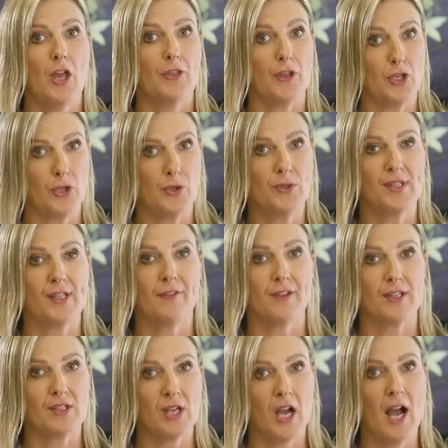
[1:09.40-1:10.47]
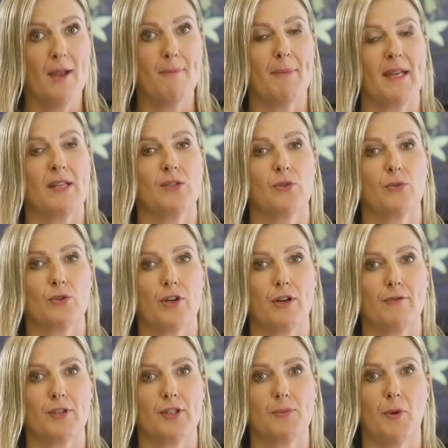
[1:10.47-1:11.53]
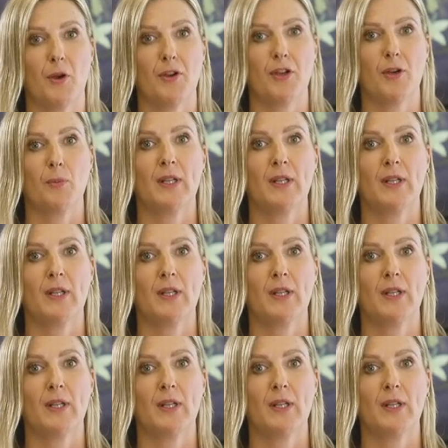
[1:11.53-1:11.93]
The use of a time-based autoresponder